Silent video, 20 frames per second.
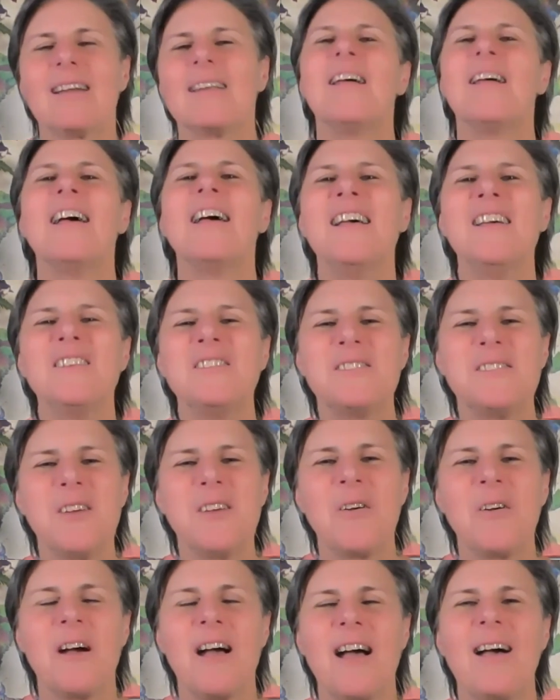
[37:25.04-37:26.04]
God.
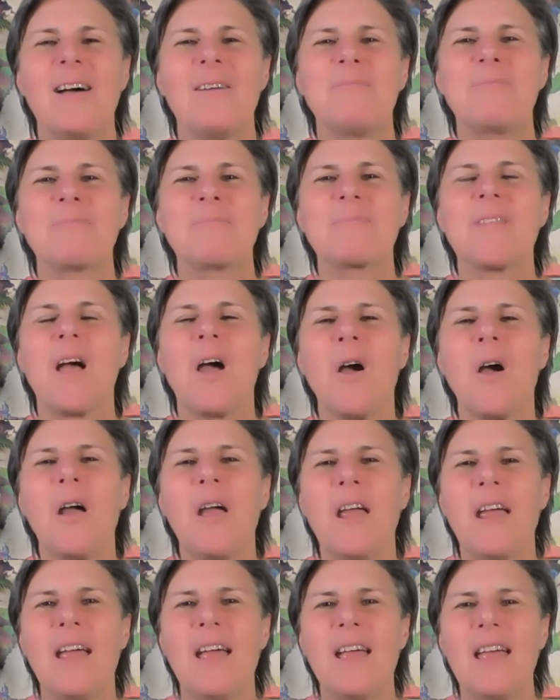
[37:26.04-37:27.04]
So um
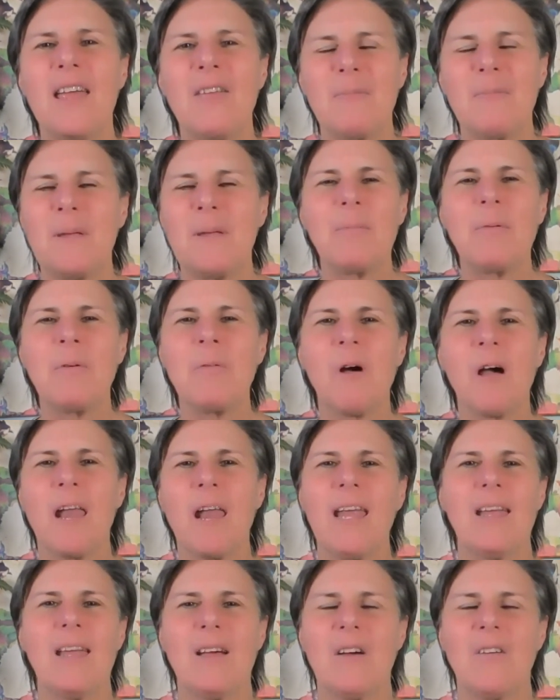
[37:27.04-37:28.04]
if people
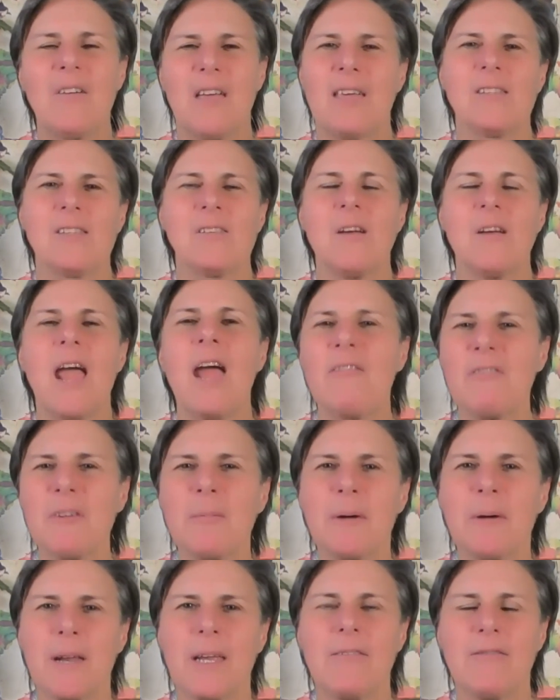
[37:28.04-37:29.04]
want okay, so
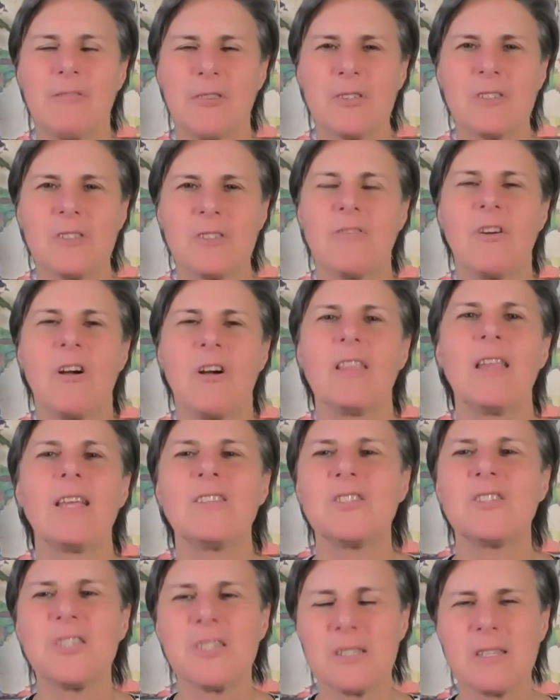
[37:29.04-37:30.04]
everybody, first of all,
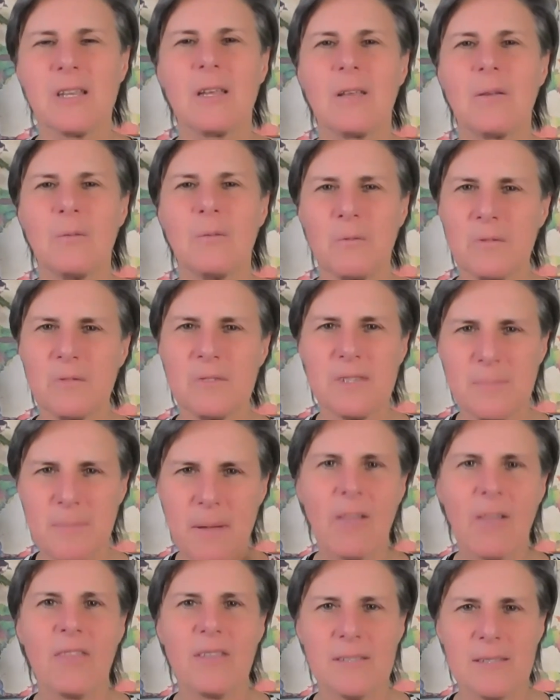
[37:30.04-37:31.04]
let's just
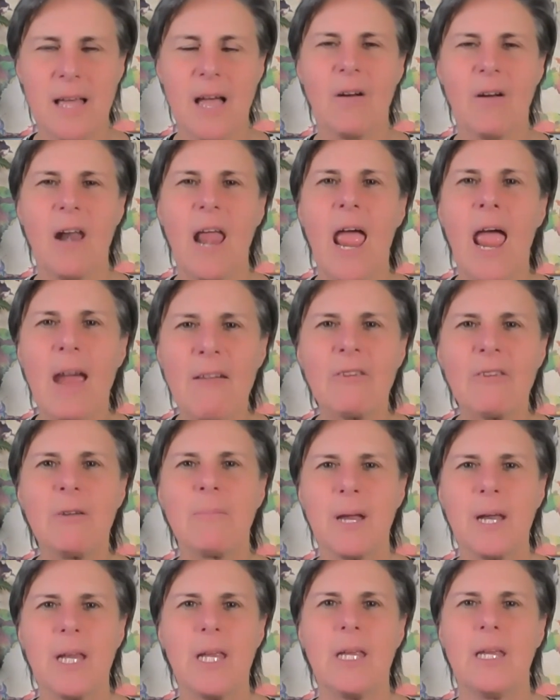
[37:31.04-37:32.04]
spell this out.
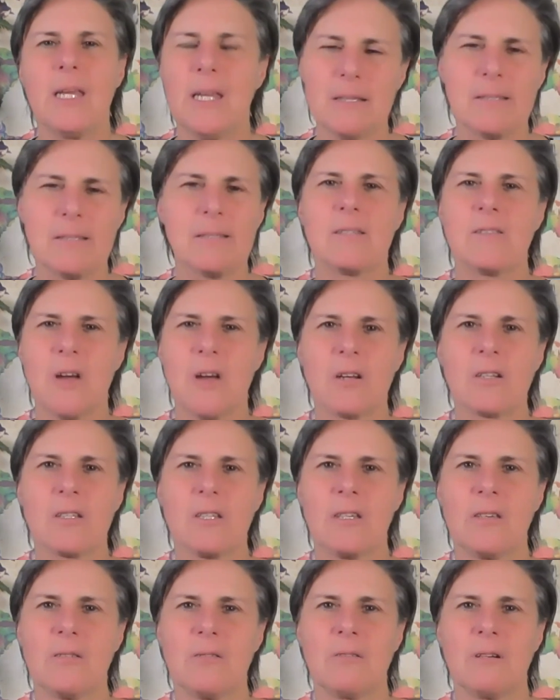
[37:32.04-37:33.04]
Everybody needs to talk
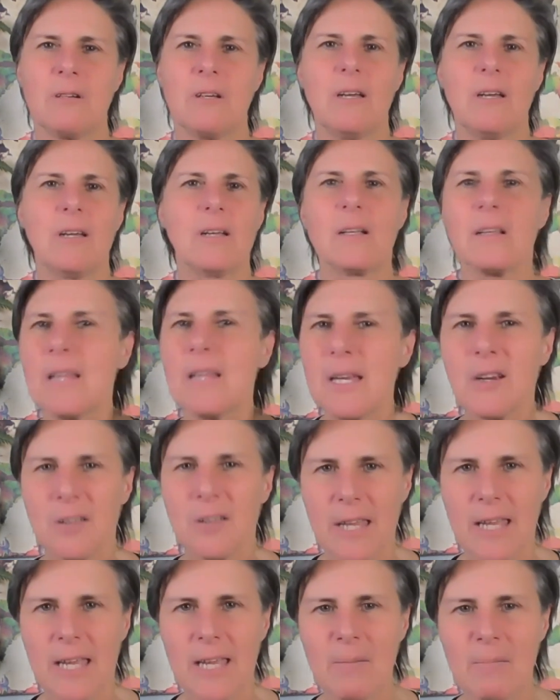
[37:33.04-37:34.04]
to you
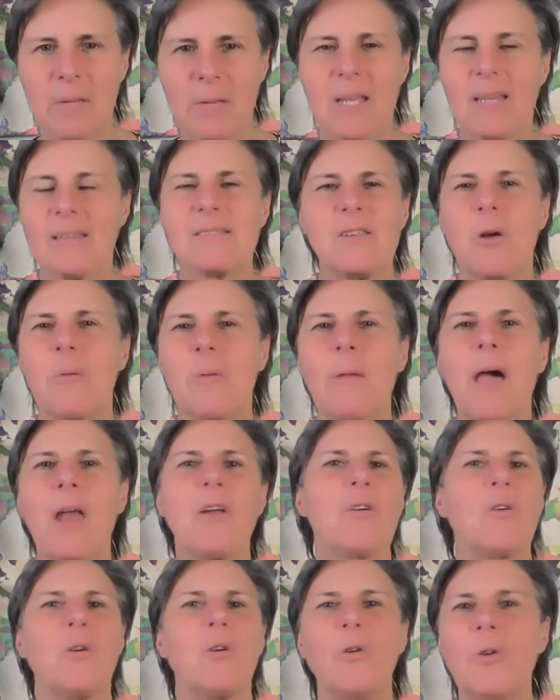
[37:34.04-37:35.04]
clearly because no
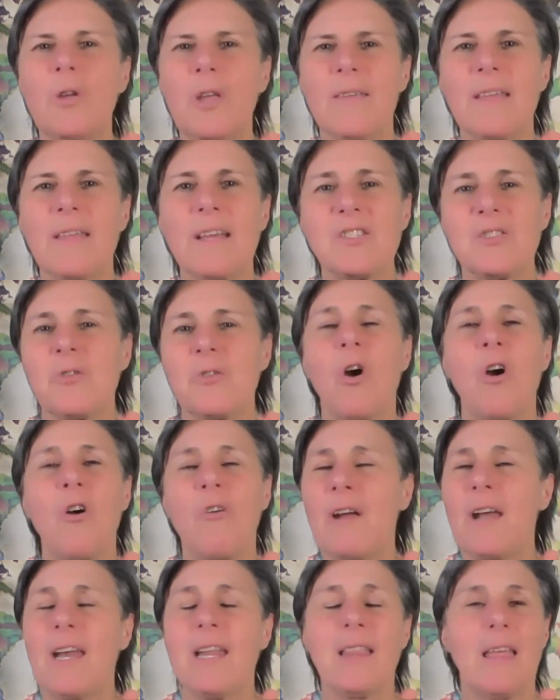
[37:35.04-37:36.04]
matter who unless you're
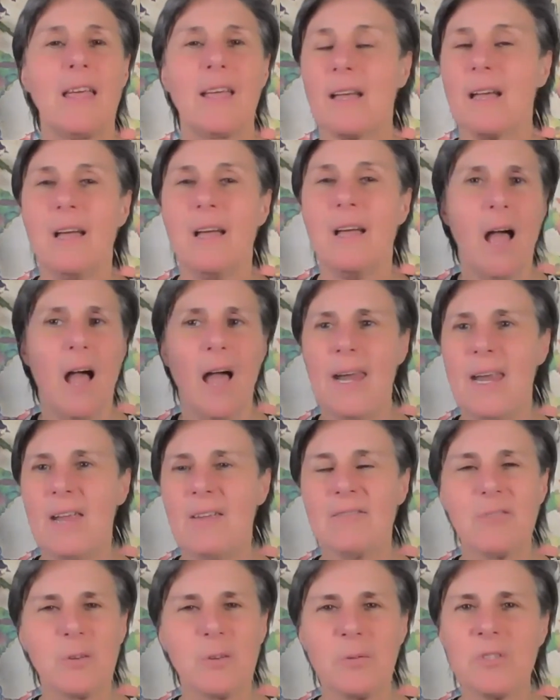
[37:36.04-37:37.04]
already like an
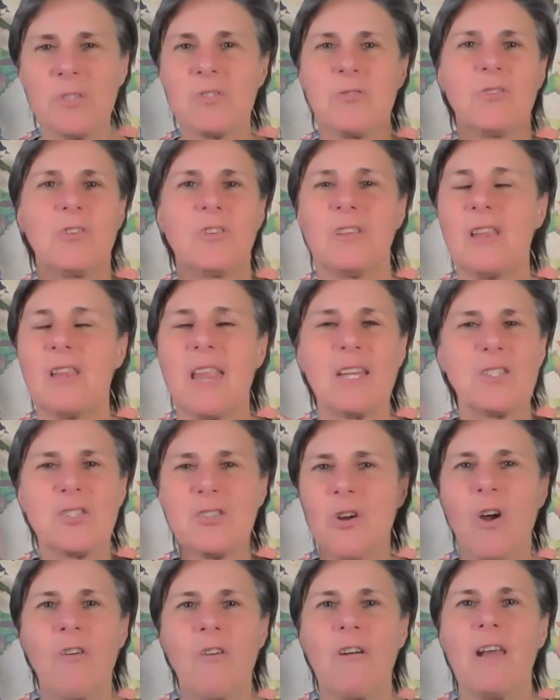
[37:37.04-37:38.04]
influencer unless
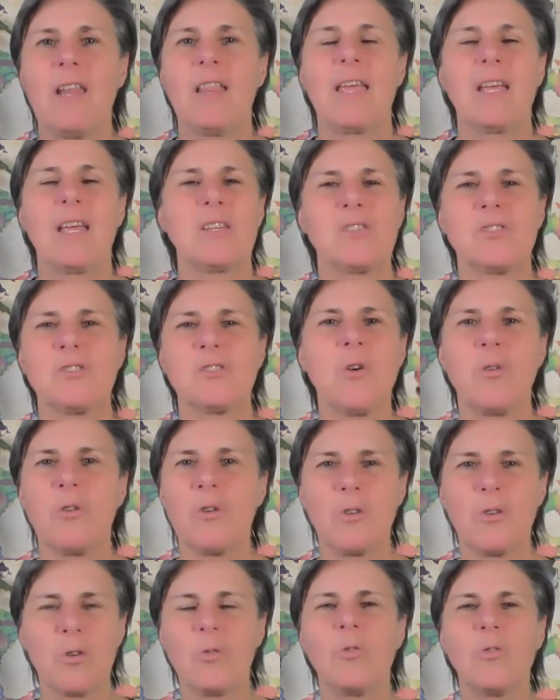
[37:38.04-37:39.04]
you're already like
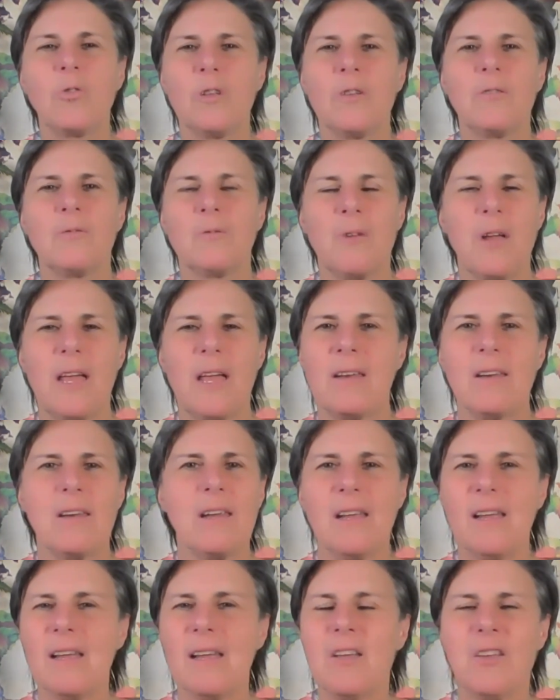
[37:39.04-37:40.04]
so cool and and
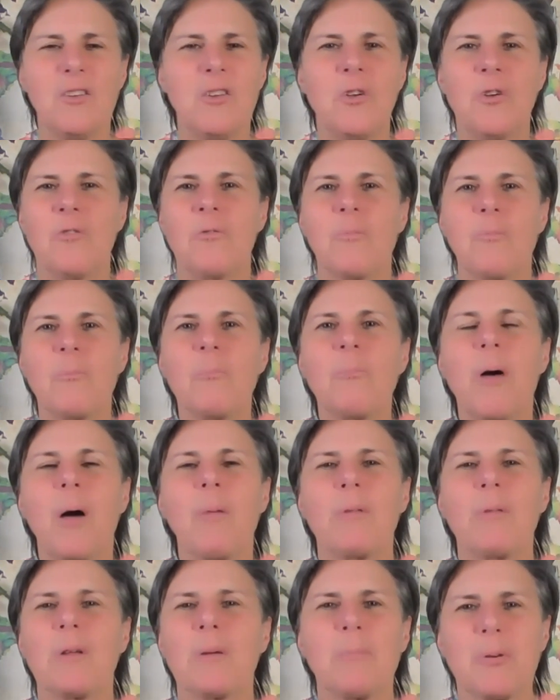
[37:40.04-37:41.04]
your
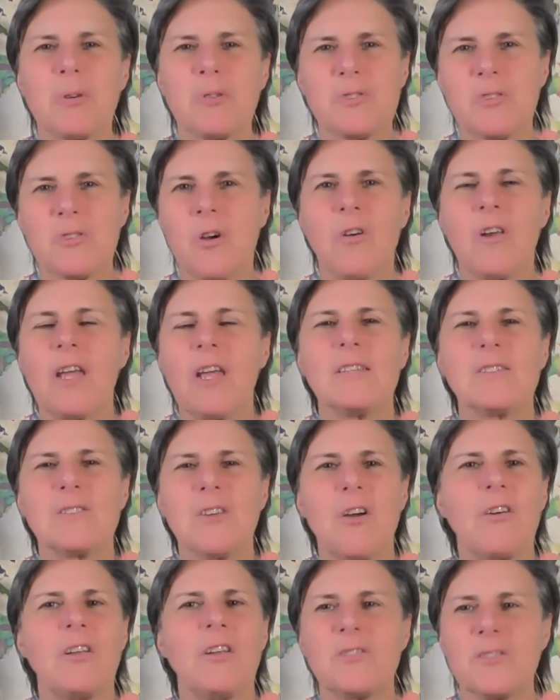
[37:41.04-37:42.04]
public persona is
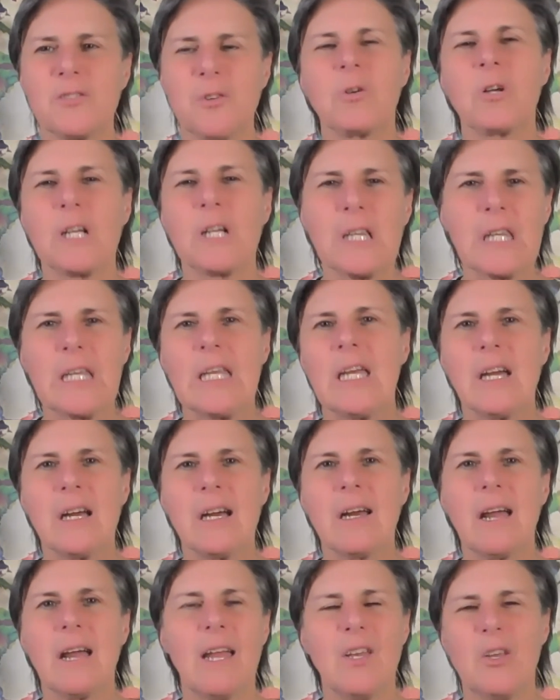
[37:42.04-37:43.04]
already so
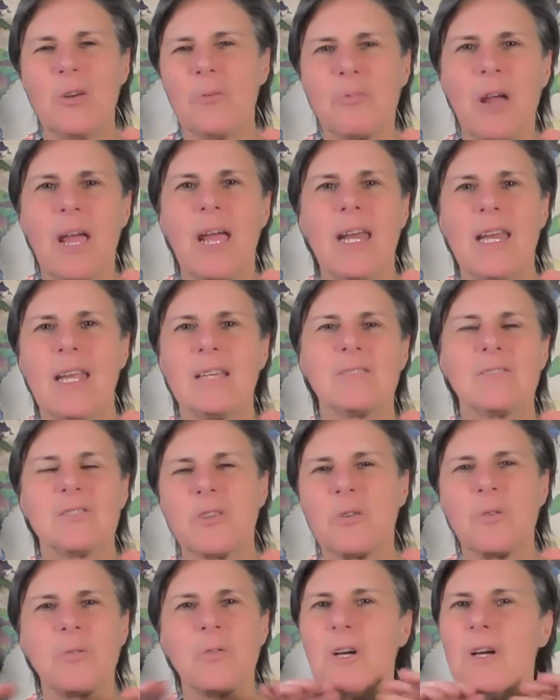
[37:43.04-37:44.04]
clear and your branding is
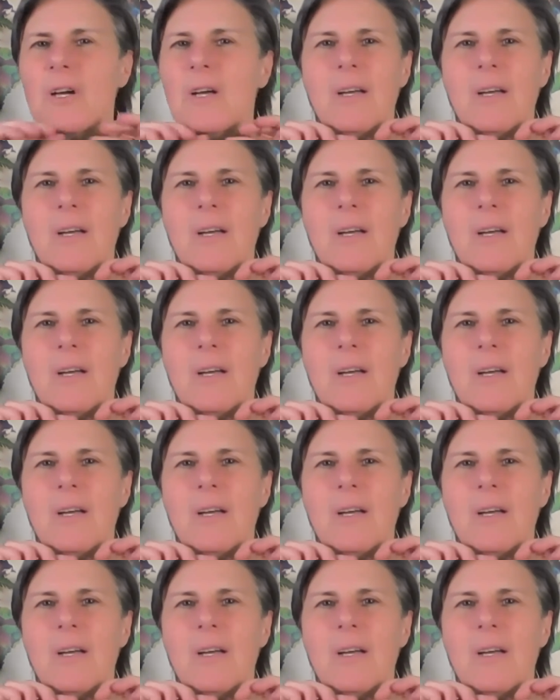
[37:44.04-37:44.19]
so